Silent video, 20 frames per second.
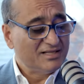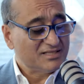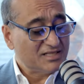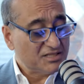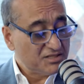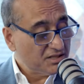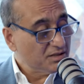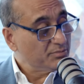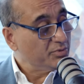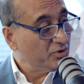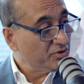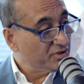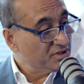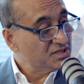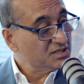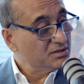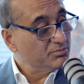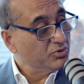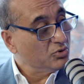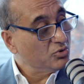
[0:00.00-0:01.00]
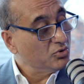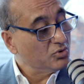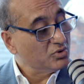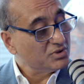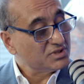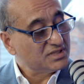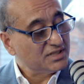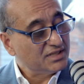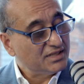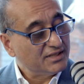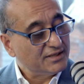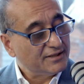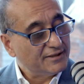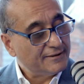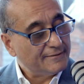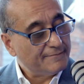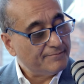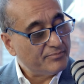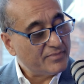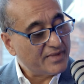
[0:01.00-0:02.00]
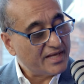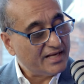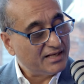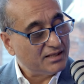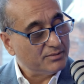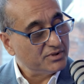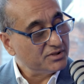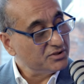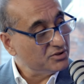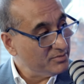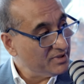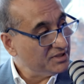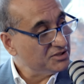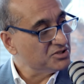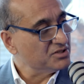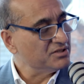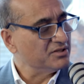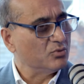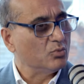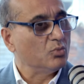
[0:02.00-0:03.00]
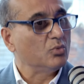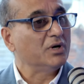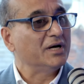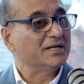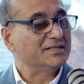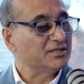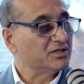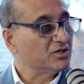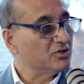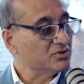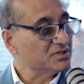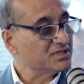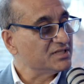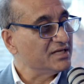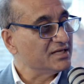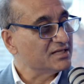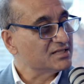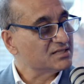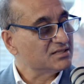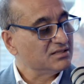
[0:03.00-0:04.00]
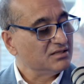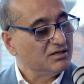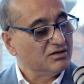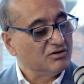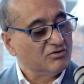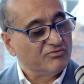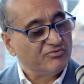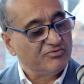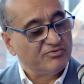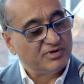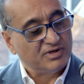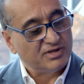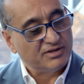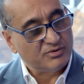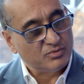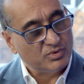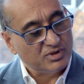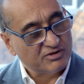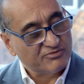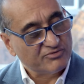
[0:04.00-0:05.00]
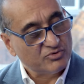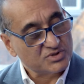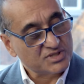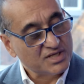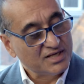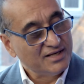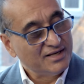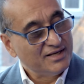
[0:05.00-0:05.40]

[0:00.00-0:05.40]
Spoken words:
Touching upon the support element, you mentioned the wider context of the workforce.